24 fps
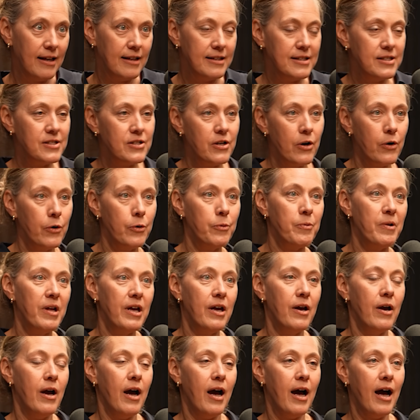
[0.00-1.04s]
So,
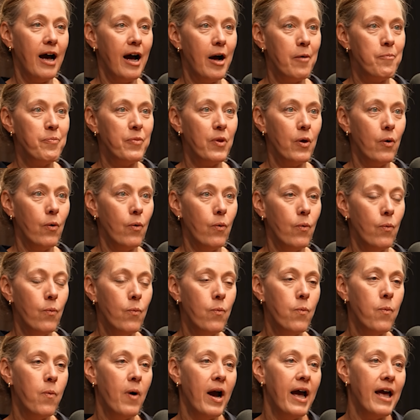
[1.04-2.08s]
um,
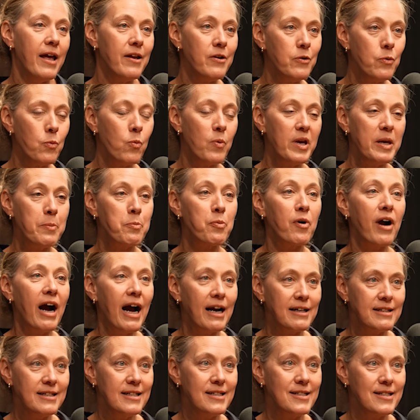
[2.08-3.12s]
when we
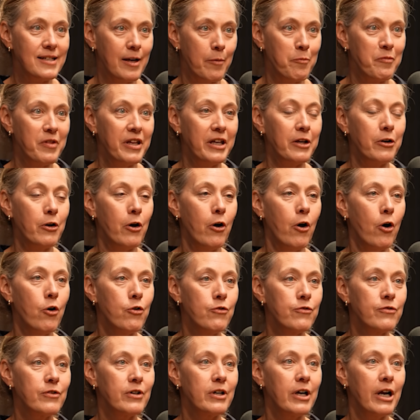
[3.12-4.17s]
practice something
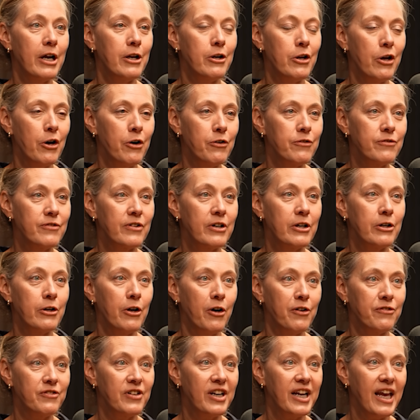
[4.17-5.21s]
over and over
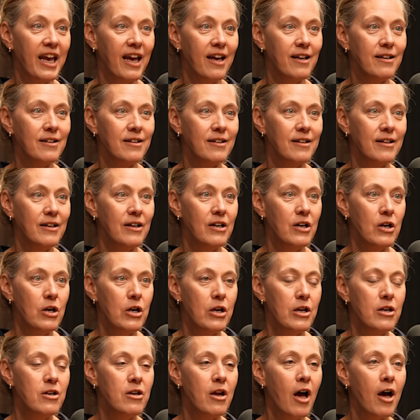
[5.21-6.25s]
and over again,
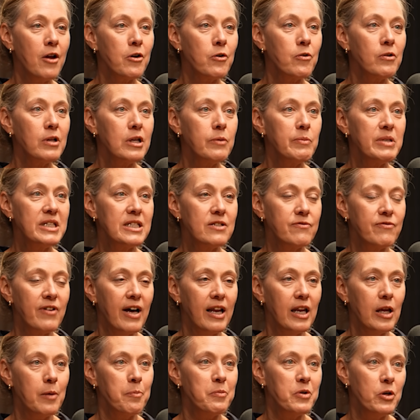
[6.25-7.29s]
not only we
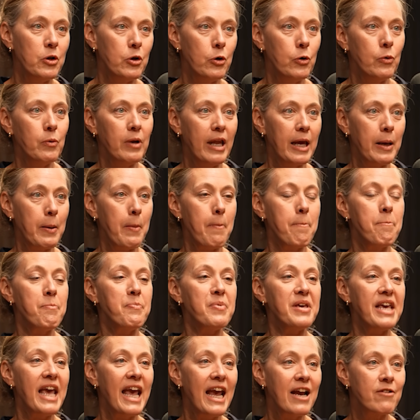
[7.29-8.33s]
develop new like
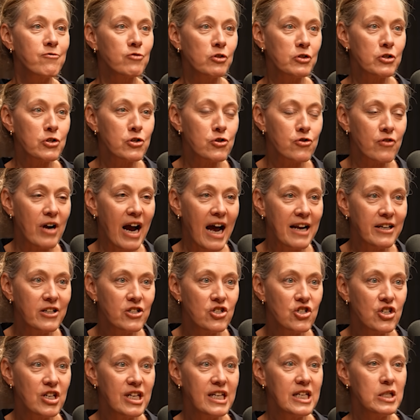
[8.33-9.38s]
behavioral
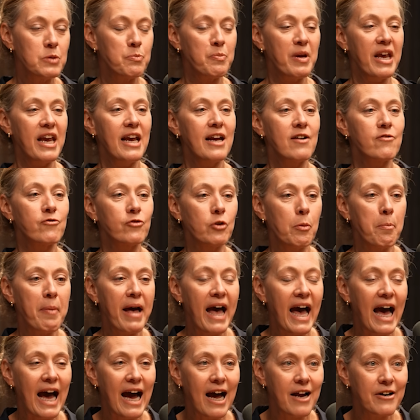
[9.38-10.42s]
strategies, behavioral
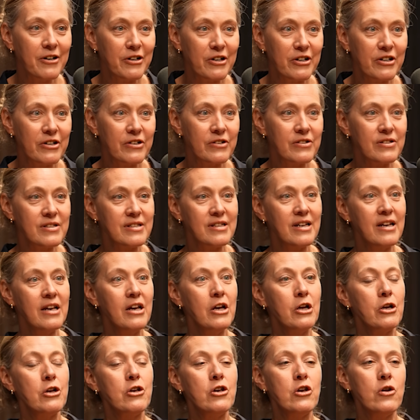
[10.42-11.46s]
patterns,
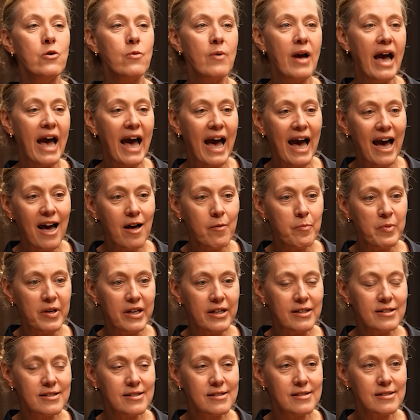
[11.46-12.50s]
new
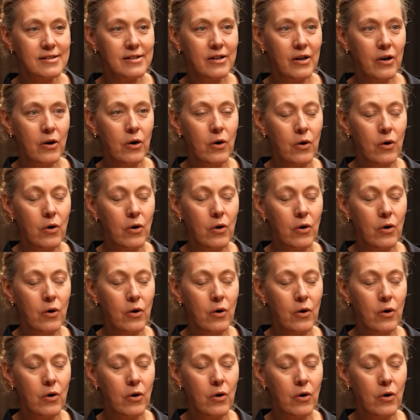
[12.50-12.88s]
habits,